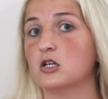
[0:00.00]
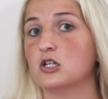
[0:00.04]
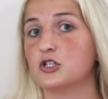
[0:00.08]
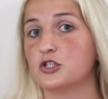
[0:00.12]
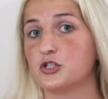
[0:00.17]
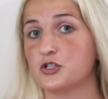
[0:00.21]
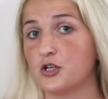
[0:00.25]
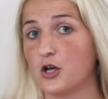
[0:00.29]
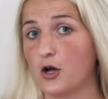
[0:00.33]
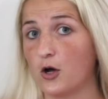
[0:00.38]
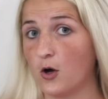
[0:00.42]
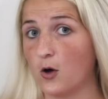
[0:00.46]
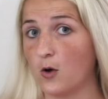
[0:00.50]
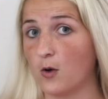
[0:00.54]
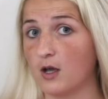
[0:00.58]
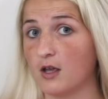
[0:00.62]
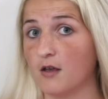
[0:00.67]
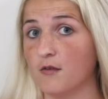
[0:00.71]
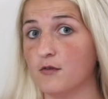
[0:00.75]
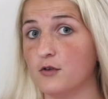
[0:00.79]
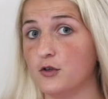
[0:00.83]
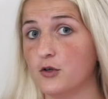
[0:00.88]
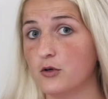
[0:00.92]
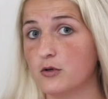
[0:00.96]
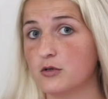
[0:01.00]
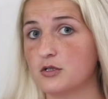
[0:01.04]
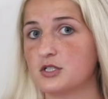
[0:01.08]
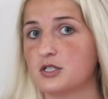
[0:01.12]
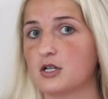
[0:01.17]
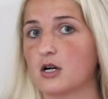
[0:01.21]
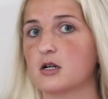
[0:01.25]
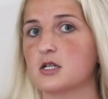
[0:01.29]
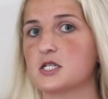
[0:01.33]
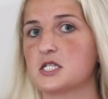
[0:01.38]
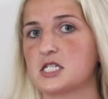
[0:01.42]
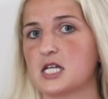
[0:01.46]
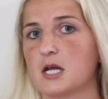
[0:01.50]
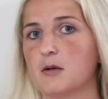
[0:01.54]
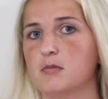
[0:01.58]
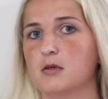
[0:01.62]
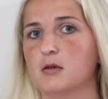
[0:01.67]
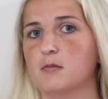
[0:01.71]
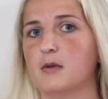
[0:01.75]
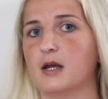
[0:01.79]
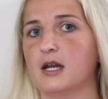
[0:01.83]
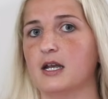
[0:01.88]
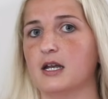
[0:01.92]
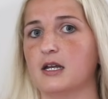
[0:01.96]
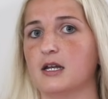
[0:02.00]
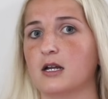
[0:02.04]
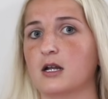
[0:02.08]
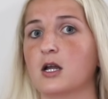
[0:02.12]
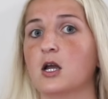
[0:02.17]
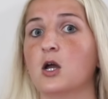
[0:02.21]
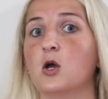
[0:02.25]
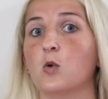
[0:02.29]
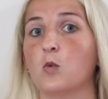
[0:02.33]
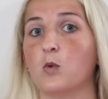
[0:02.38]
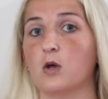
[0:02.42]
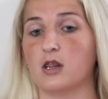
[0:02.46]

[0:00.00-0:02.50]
So if you start supplementing